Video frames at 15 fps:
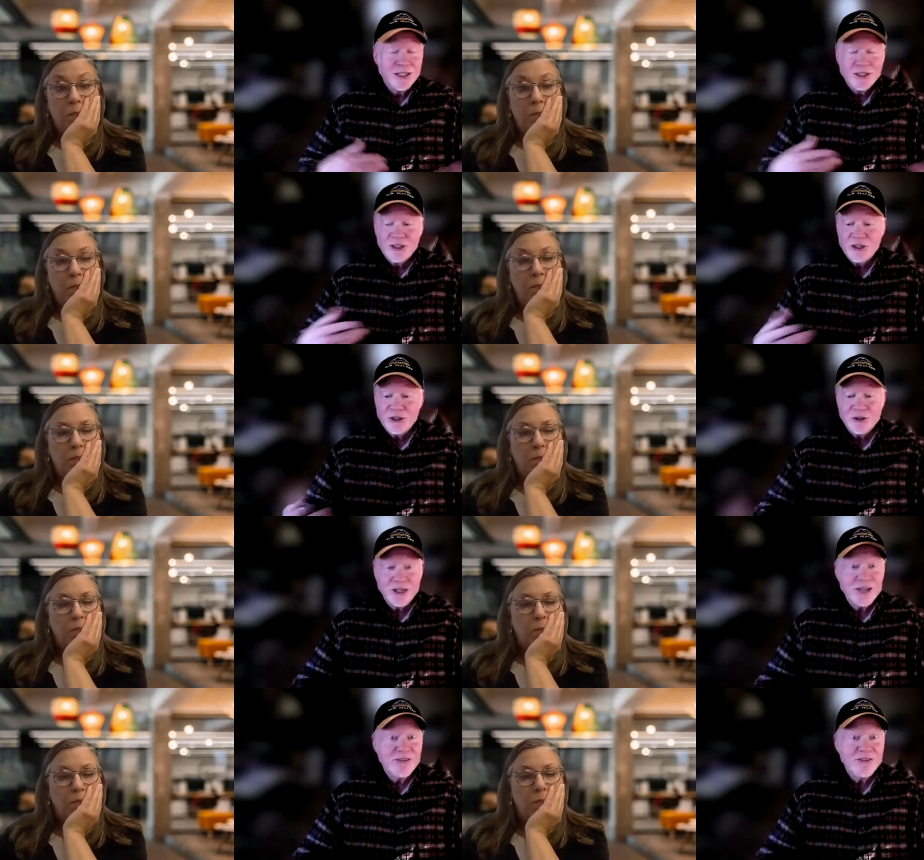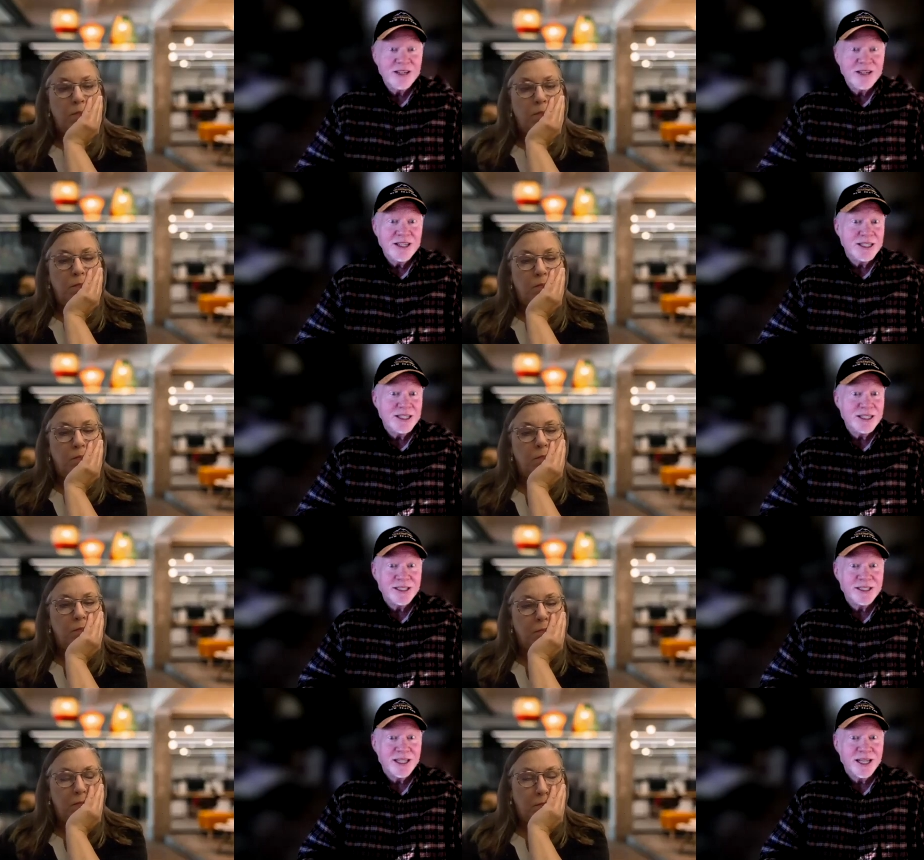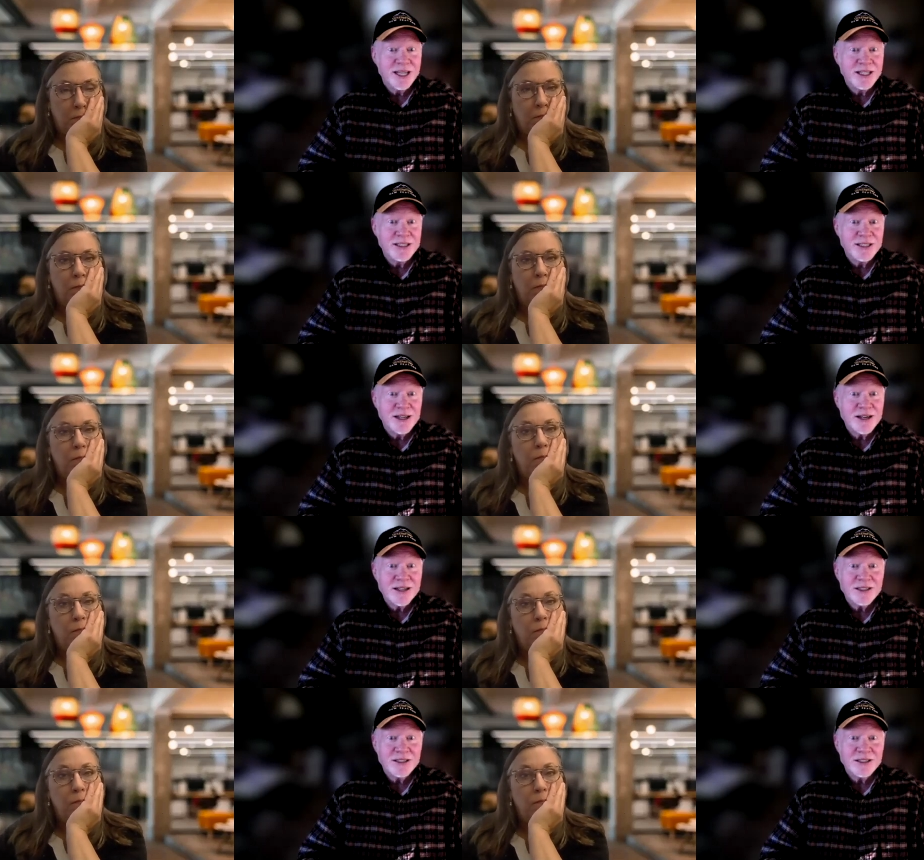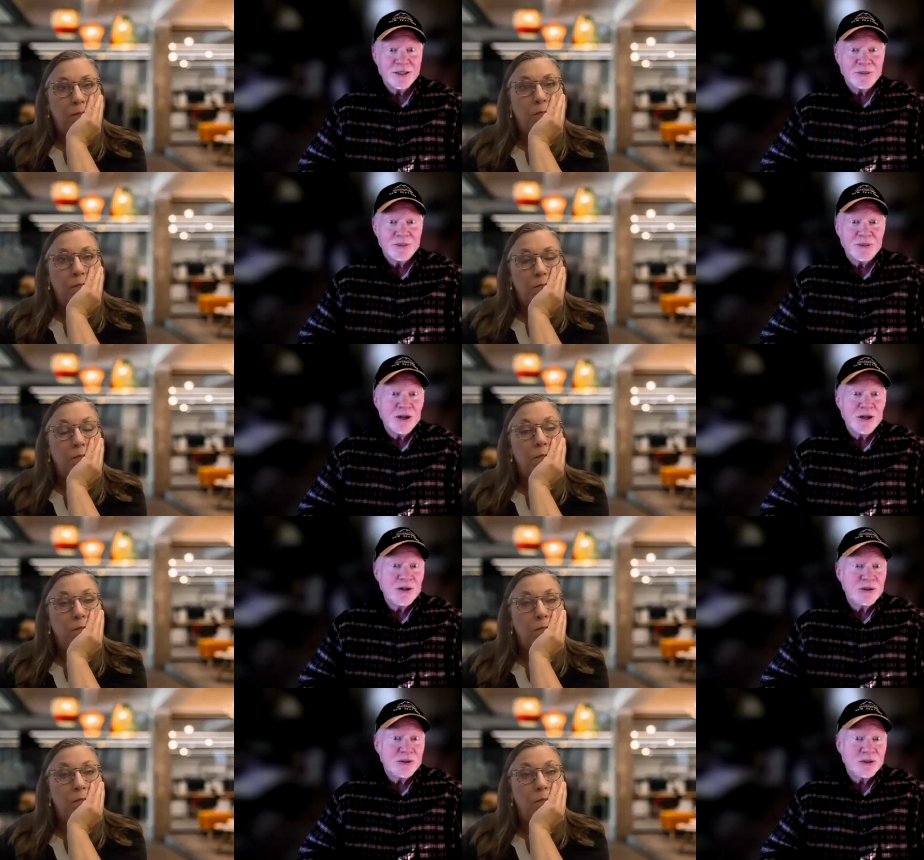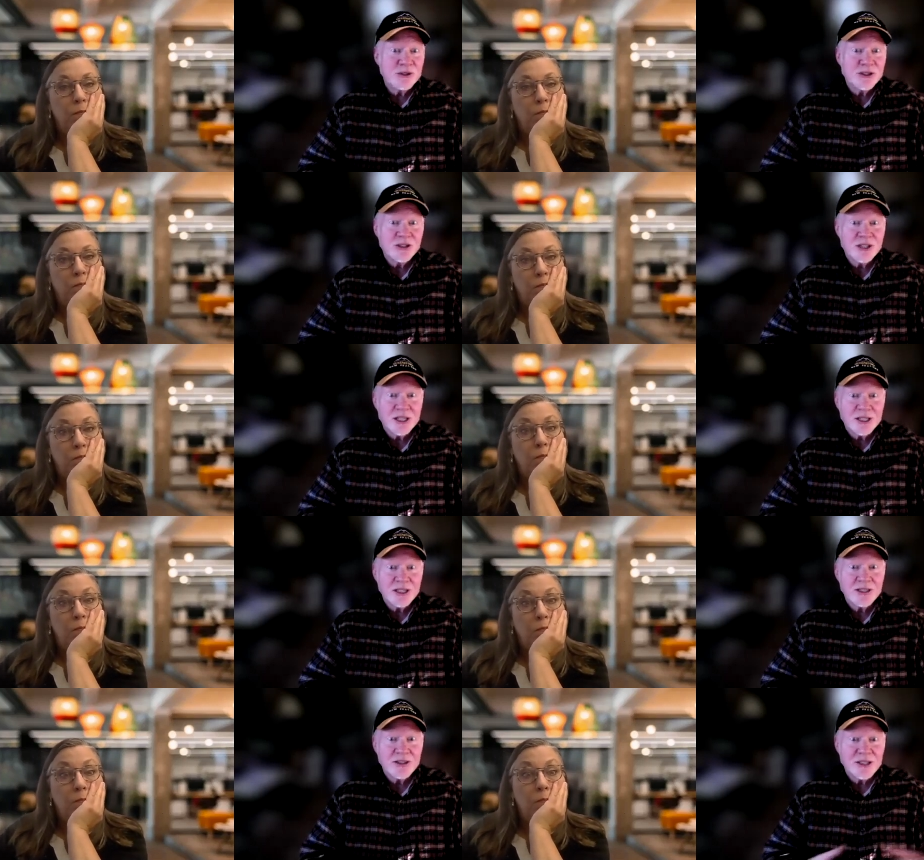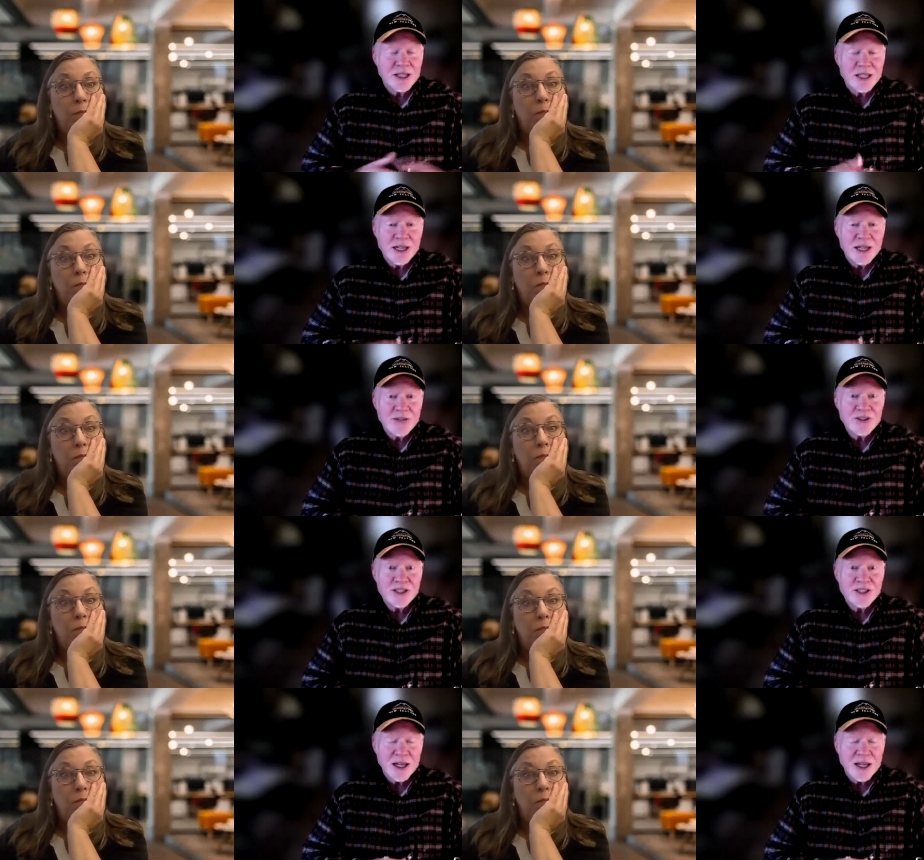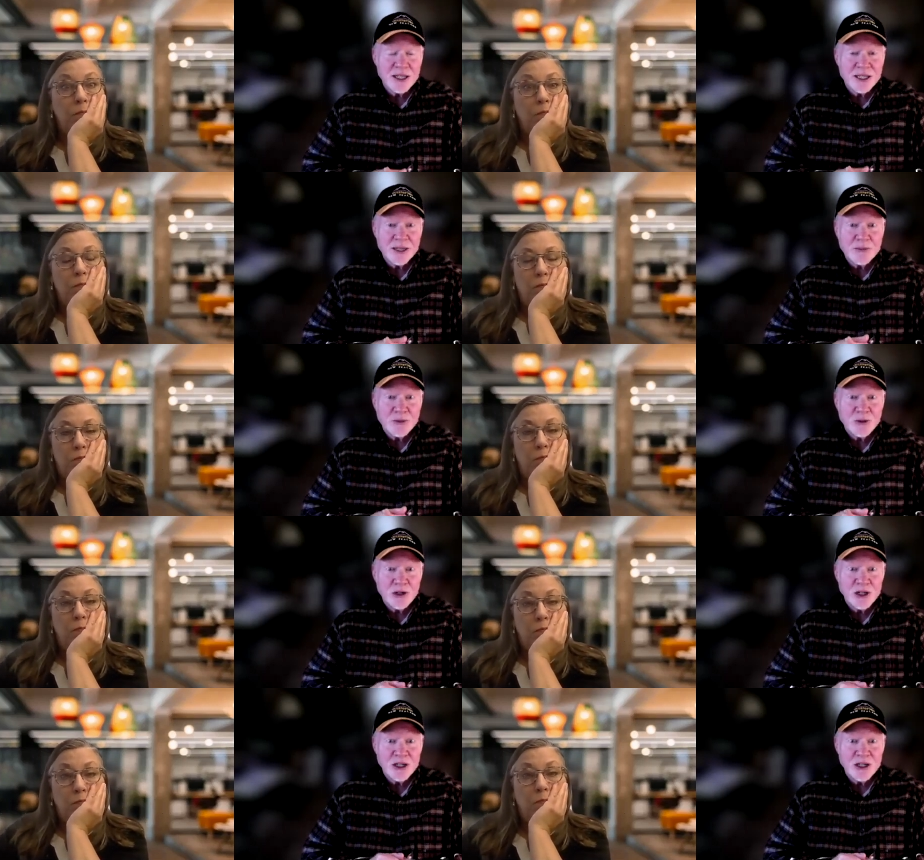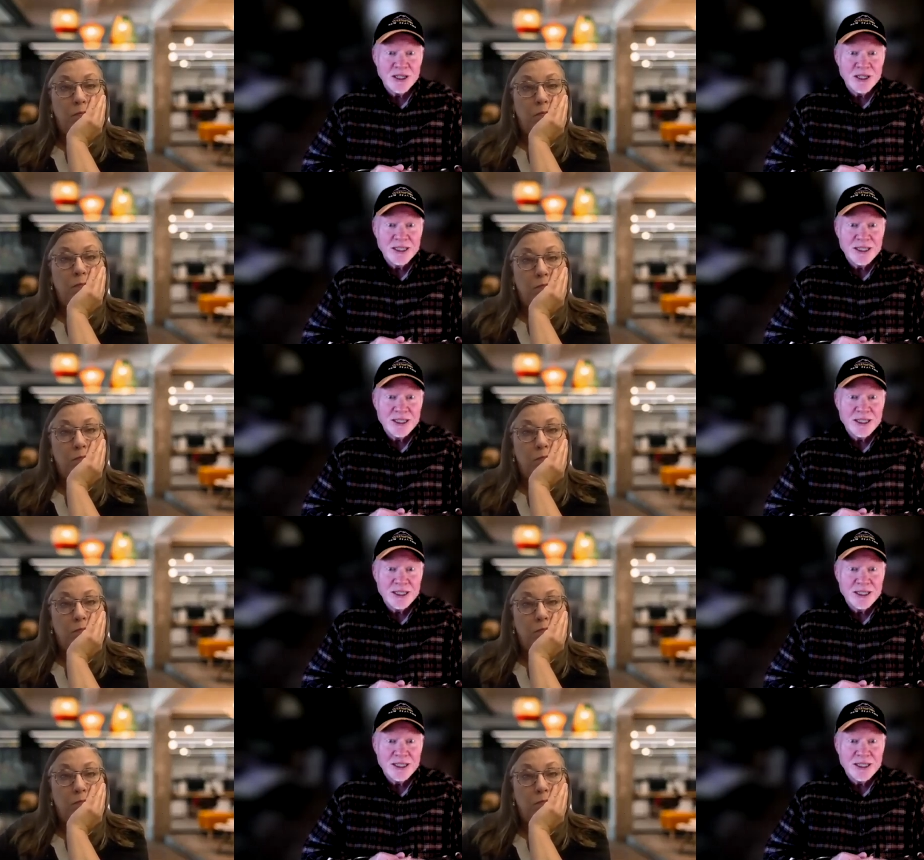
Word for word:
Speaker 1: to give in and, and not oppose uh, the lifestyle anymore.